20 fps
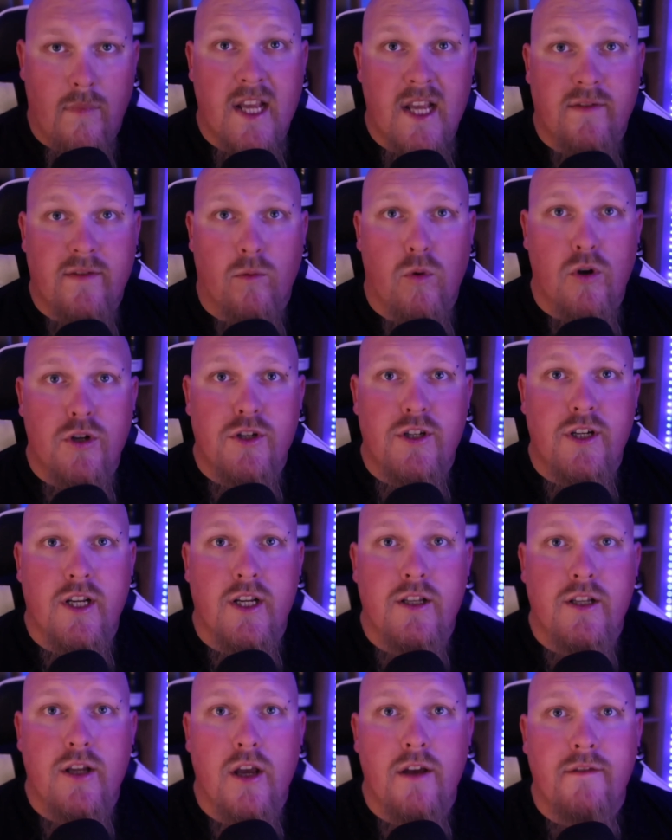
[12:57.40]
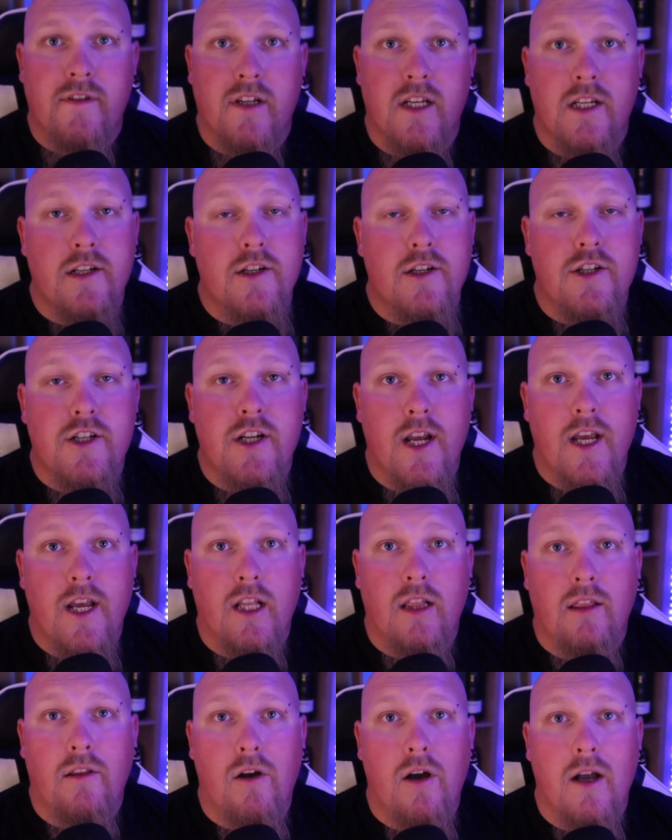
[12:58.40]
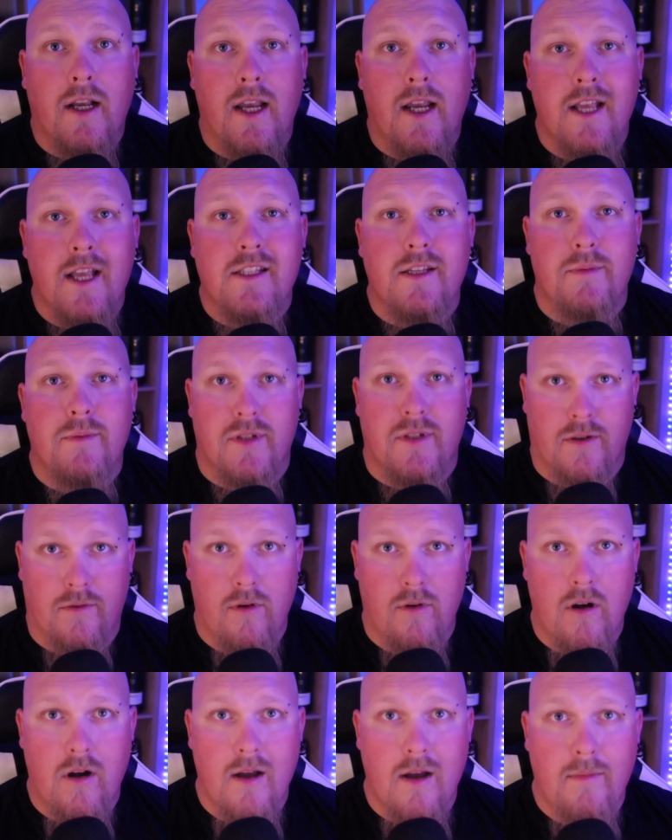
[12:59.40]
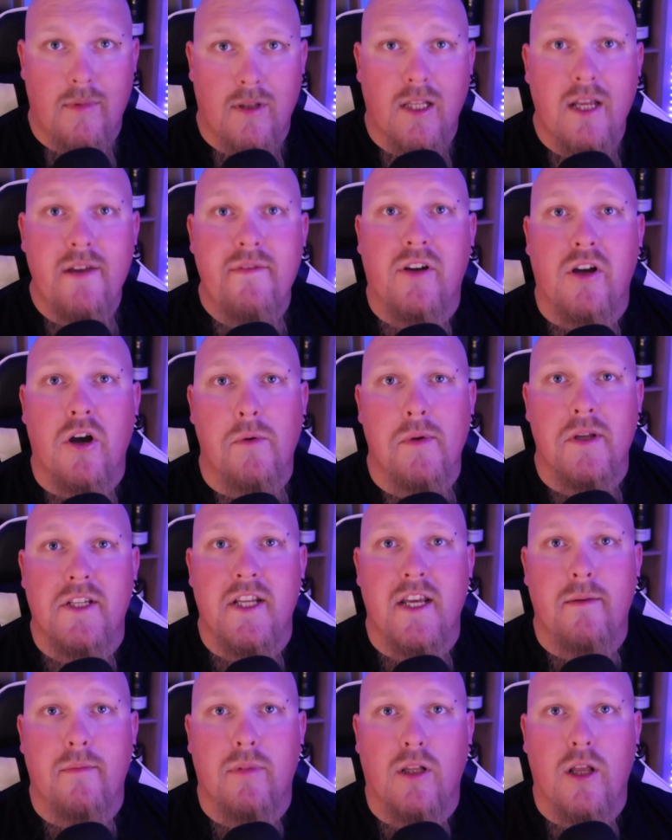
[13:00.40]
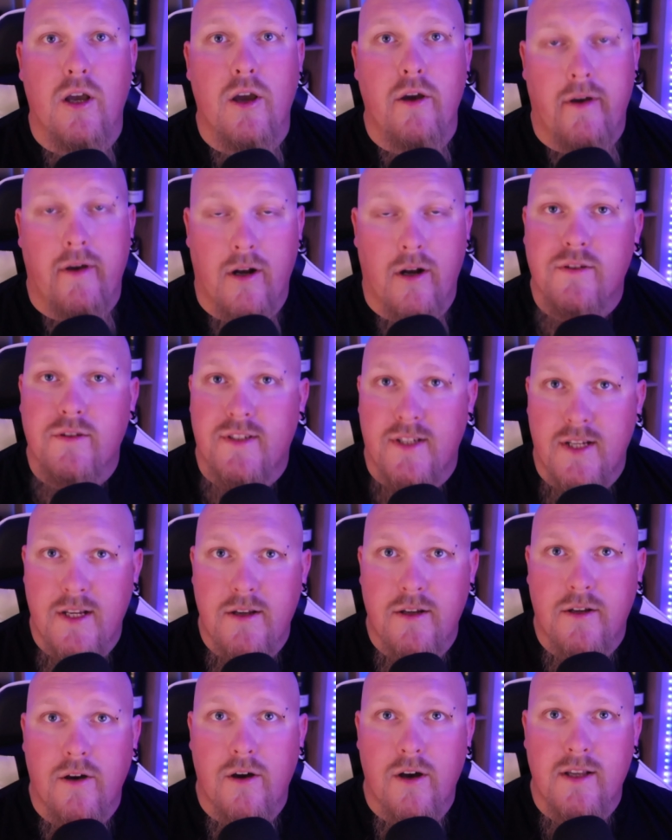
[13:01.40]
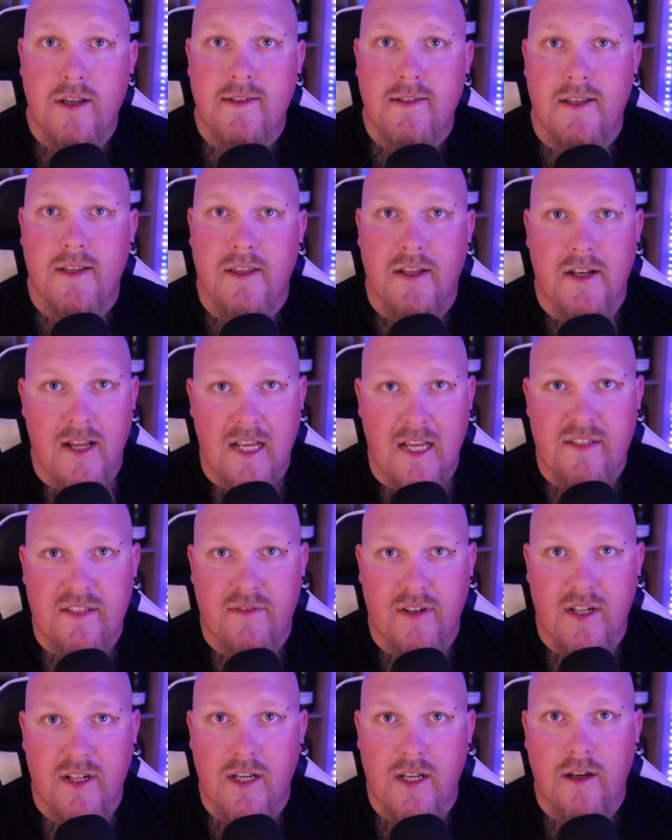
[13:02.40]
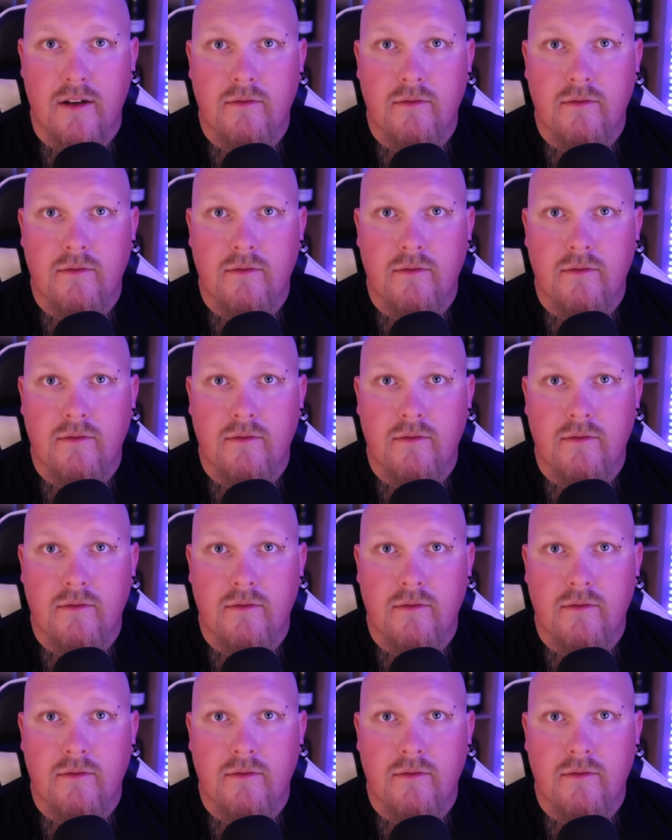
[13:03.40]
for watching. Don't forget to share, like, and subscribe. Leave a comment down below, and I'll see you guys in the next video.